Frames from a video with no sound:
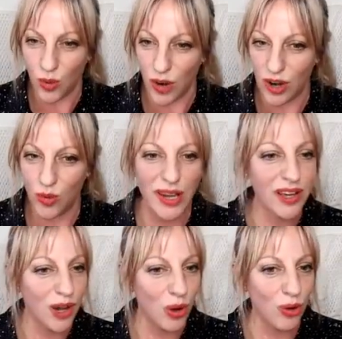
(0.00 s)
Where do
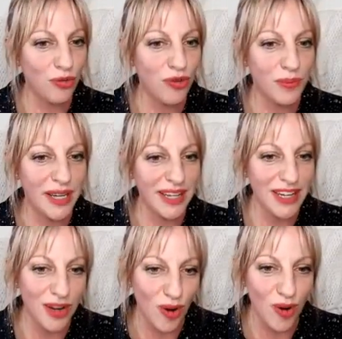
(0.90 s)
we go from
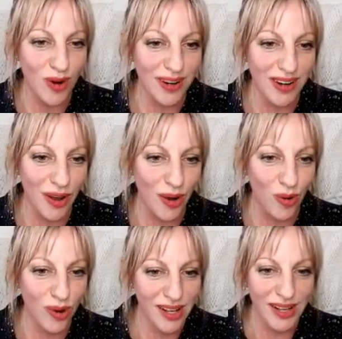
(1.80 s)
here? You
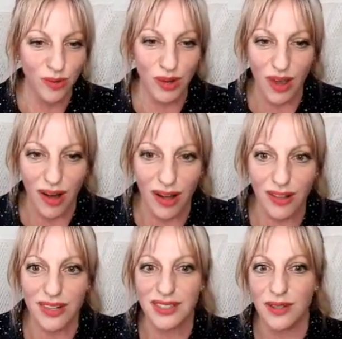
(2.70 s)
know, with
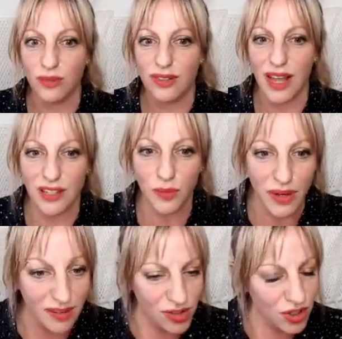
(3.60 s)
all this that has
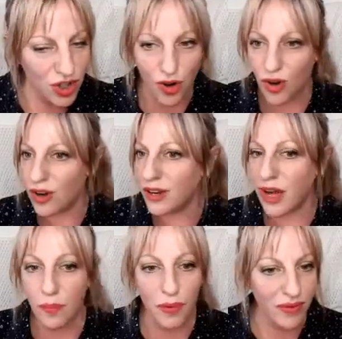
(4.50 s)
been
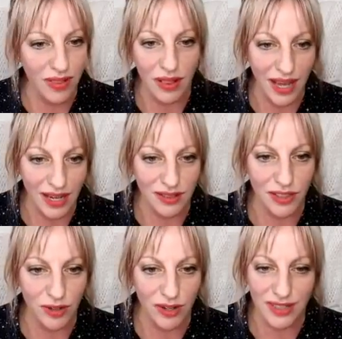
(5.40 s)
churned up over the
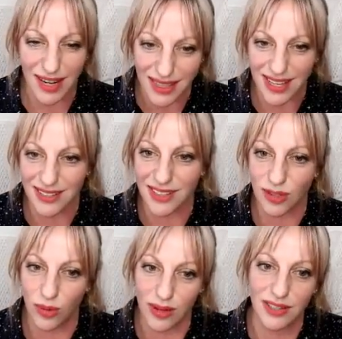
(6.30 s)
last 2 years. And I think it's
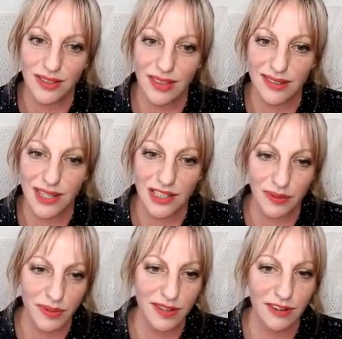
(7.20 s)
so, this
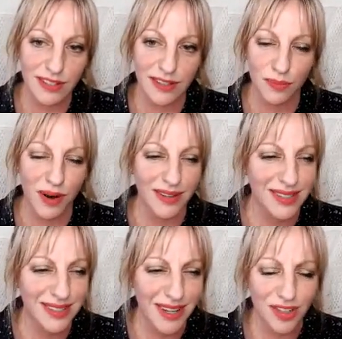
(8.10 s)
eclipse series has
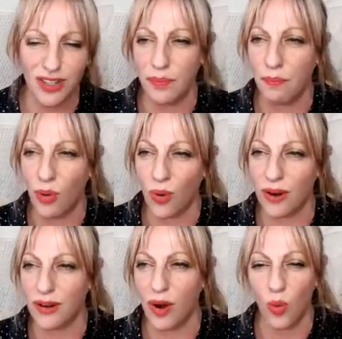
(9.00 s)
brought such an
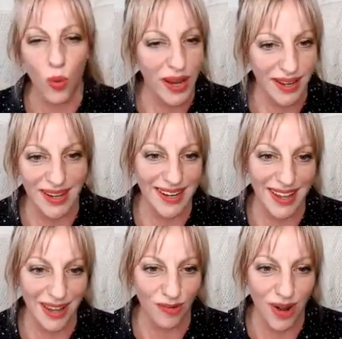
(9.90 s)
important
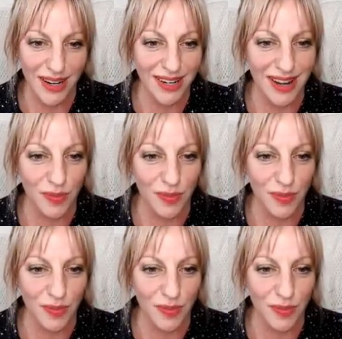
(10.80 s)
awakening, right?